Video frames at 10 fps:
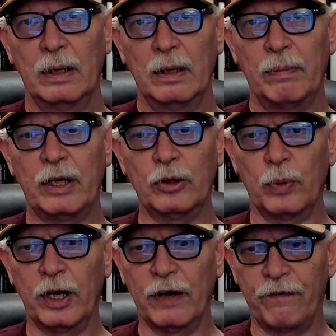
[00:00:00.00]
Because
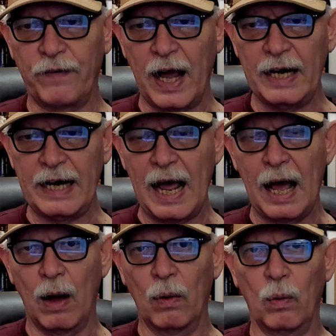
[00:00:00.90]
we're going to find
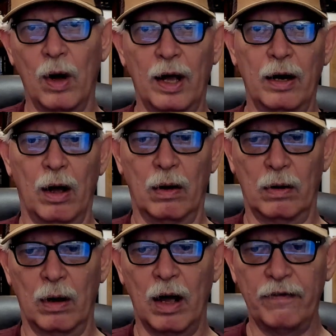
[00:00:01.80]
out what
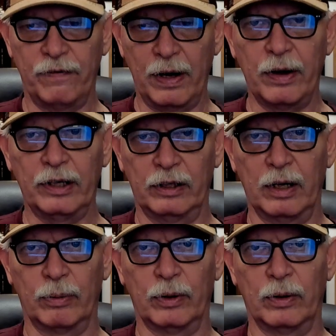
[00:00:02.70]
a very
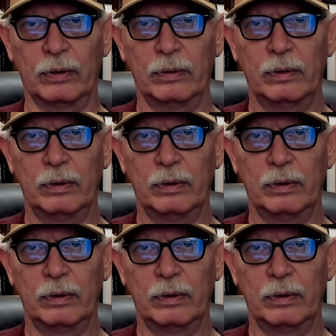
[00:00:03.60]
liberal